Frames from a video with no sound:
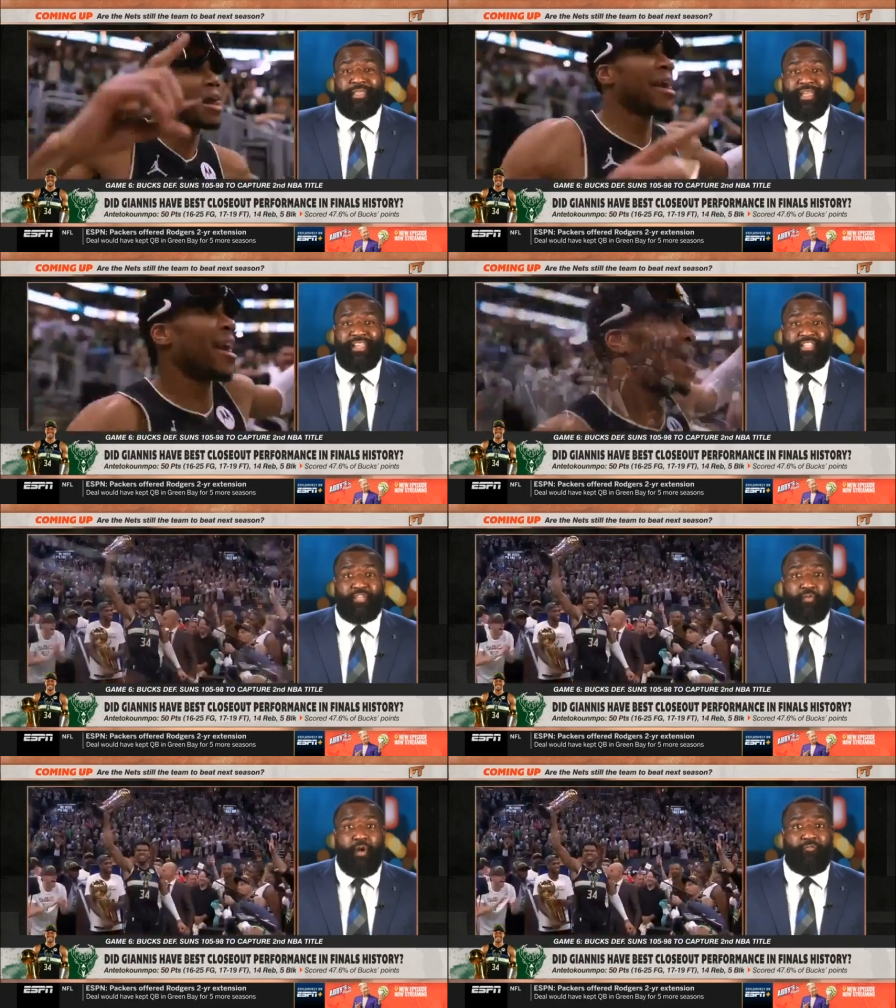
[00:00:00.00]
there and he
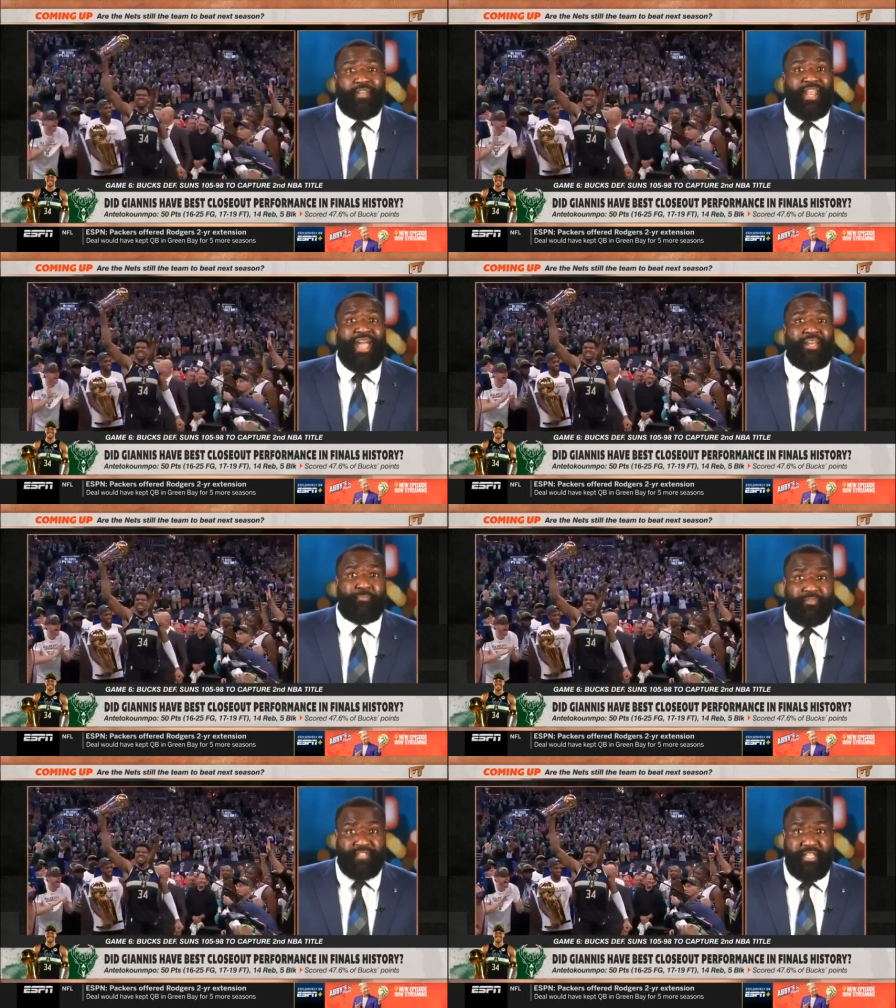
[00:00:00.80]
shoot over
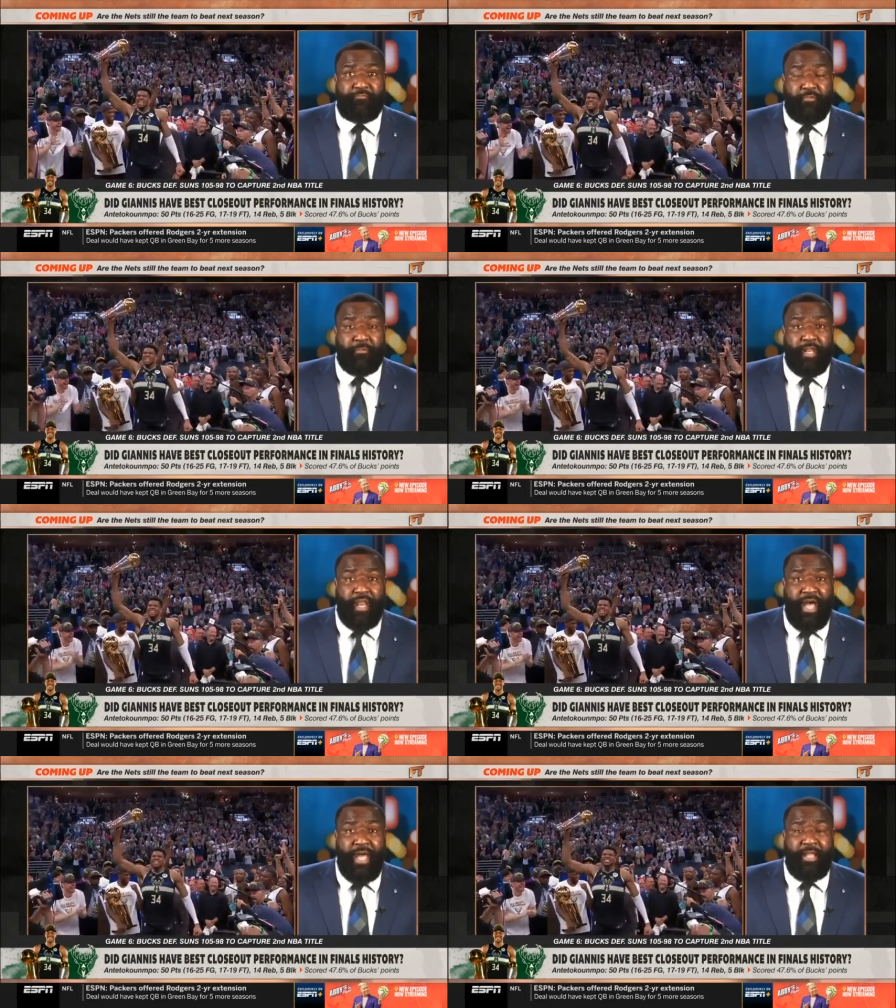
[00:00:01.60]
90% from the
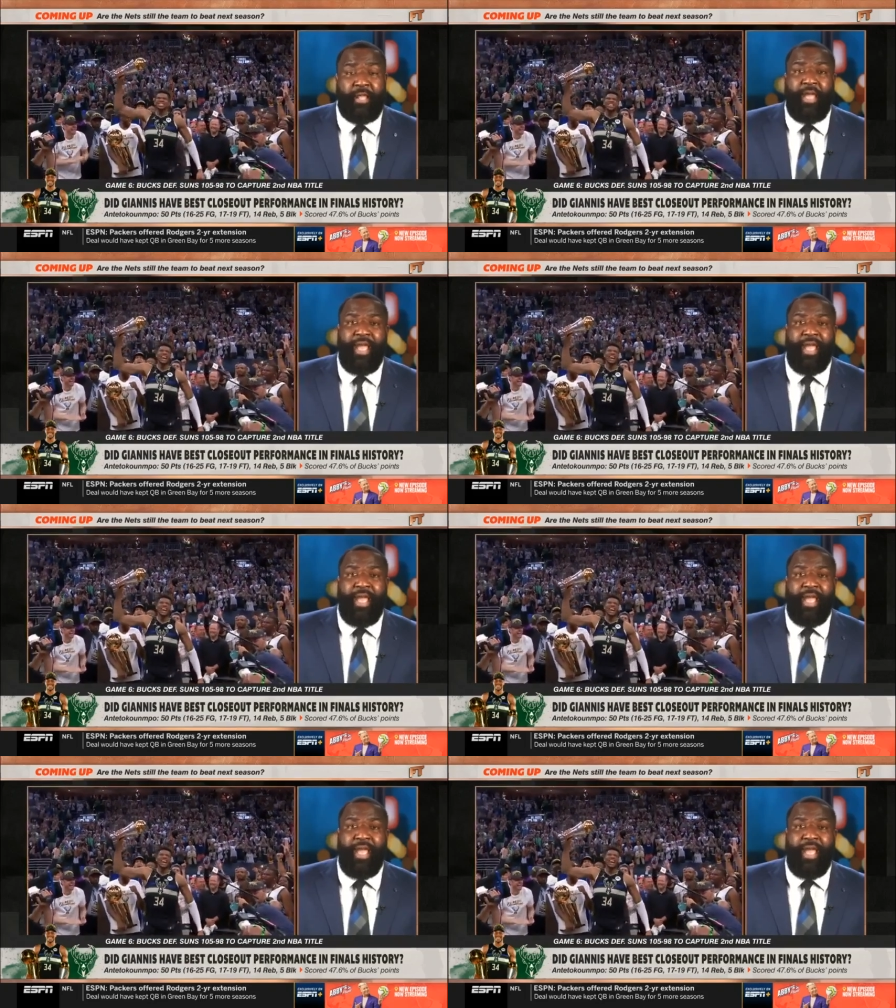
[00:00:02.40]
line.